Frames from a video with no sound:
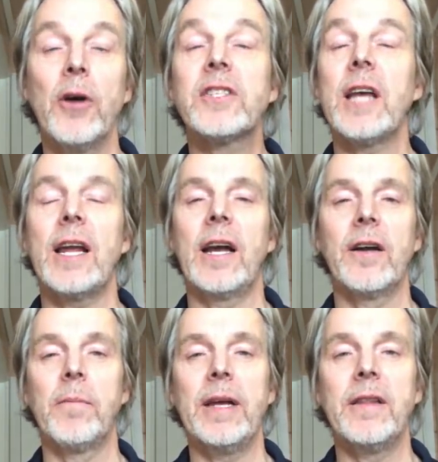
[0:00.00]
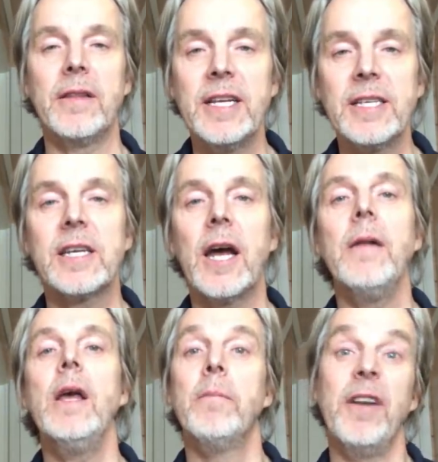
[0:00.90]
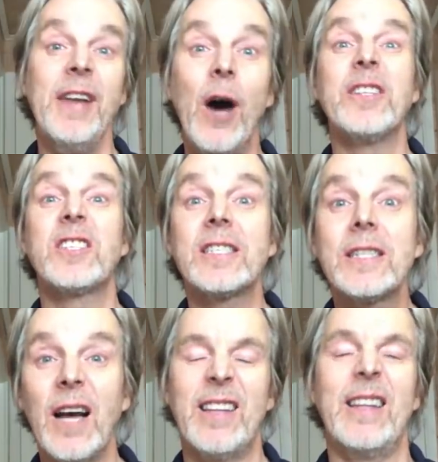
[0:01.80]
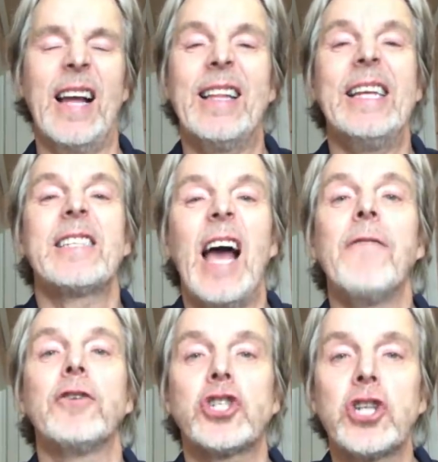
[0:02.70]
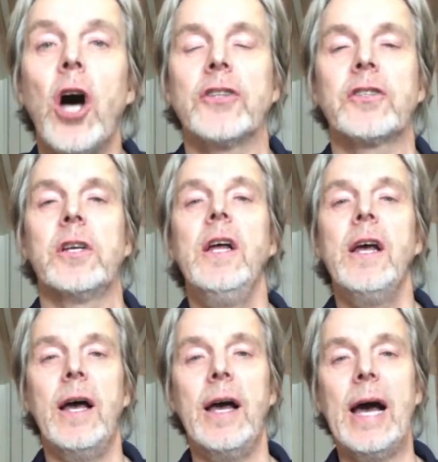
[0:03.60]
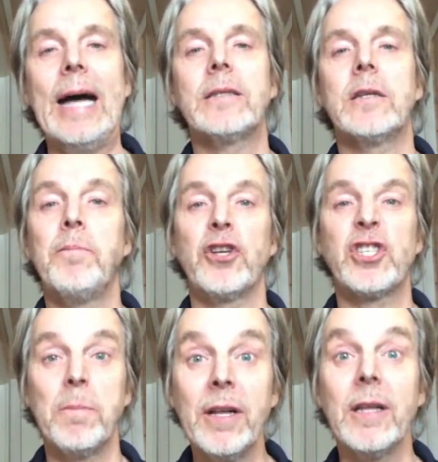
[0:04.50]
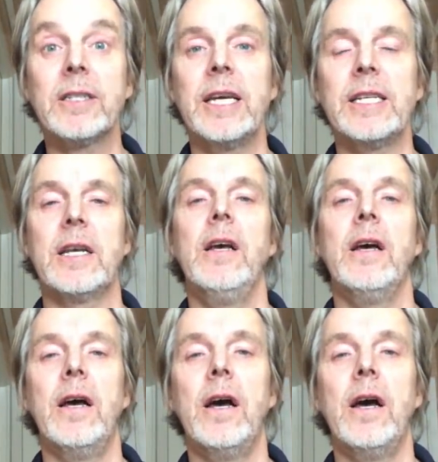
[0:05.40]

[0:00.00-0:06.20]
I'm not saying they're going to be there this year, but now it's at least they have a shot at the possibilities